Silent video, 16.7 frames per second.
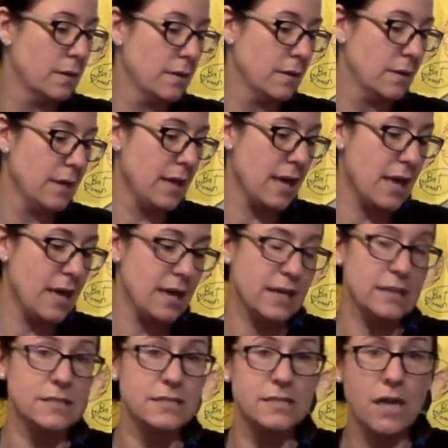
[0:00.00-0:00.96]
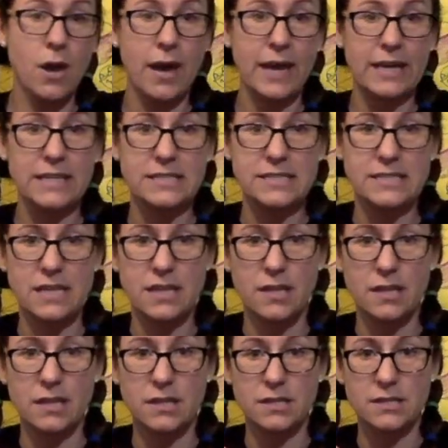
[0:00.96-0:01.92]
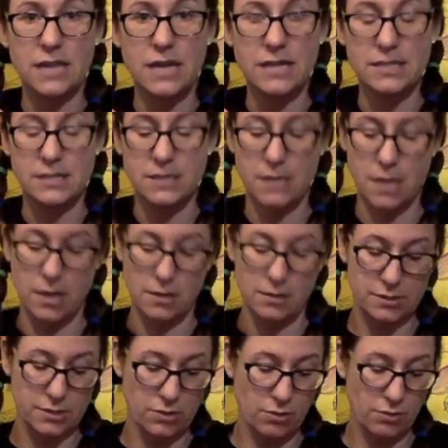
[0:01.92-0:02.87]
yeah, I guess so. I can see the little dots there. So the